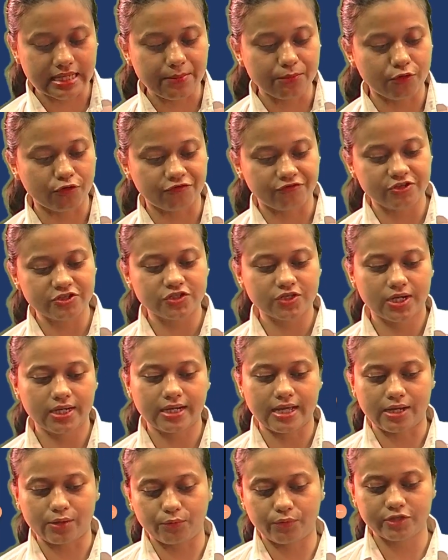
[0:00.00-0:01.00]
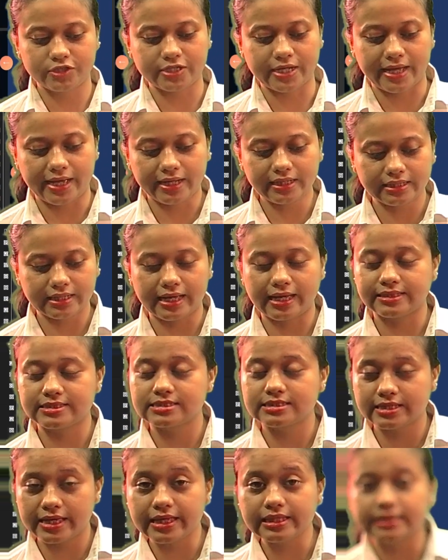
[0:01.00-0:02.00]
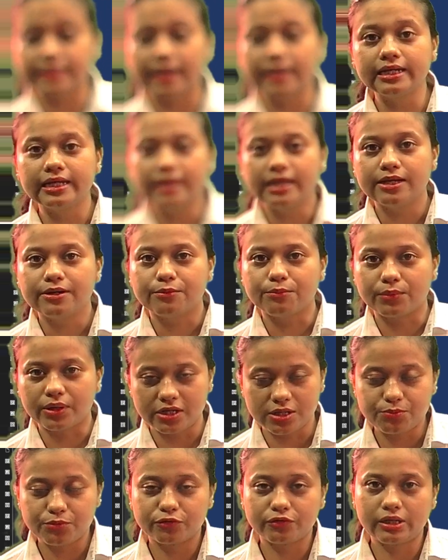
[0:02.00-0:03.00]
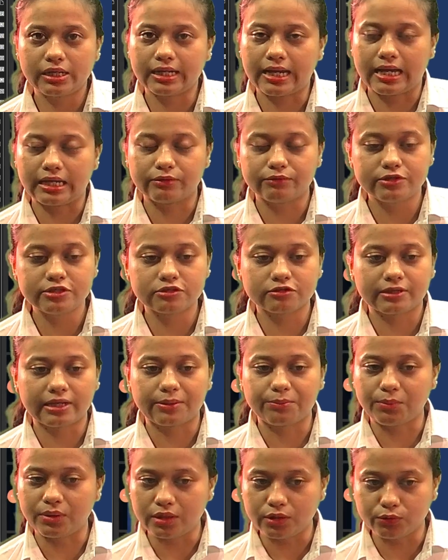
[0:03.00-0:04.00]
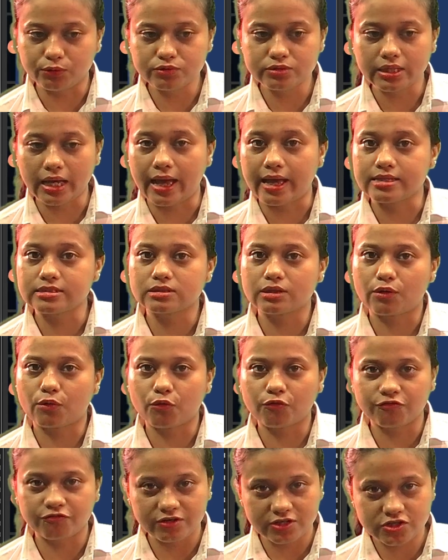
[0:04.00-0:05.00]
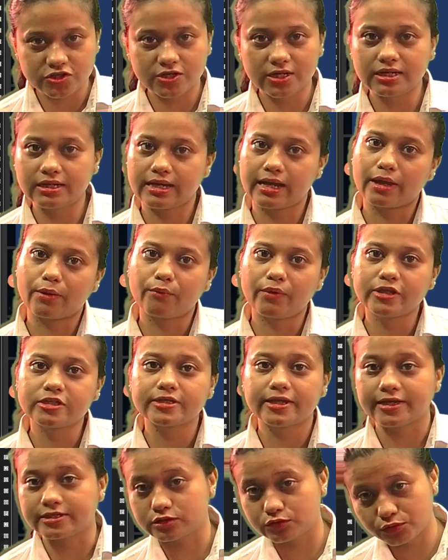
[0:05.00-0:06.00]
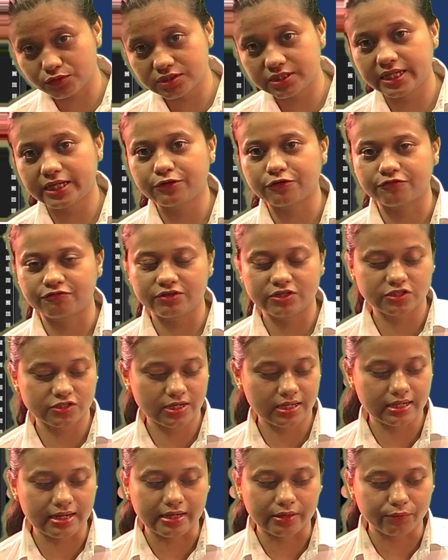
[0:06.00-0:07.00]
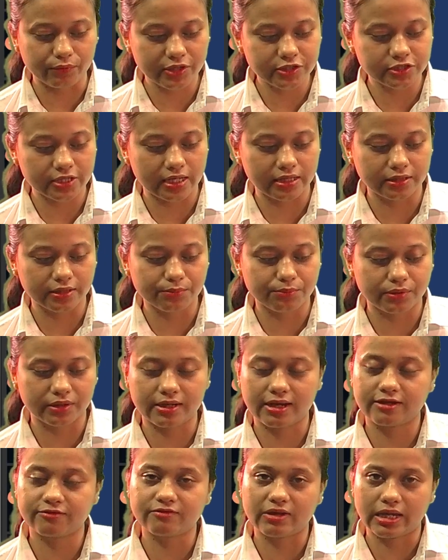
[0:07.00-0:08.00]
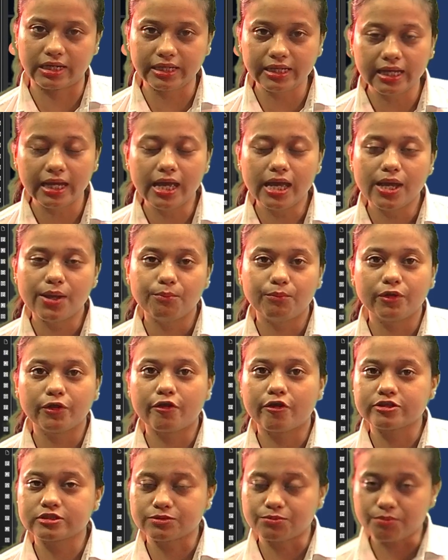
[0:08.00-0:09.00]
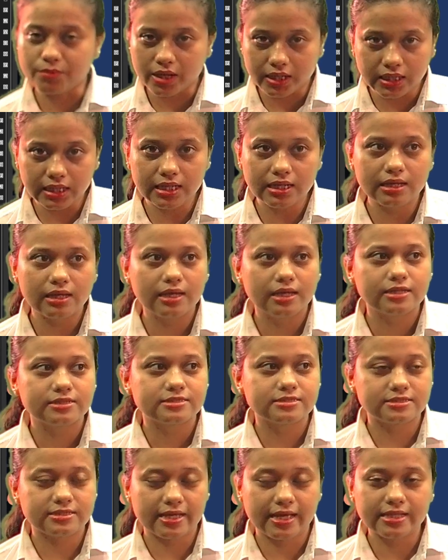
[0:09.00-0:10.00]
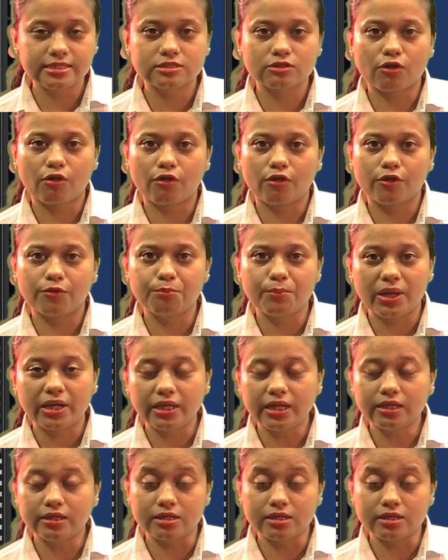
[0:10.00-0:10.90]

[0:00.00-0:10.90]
Official Language Act and saying that Manipuri language can be used as official language, associate official language in the Barak Valley, because many states or many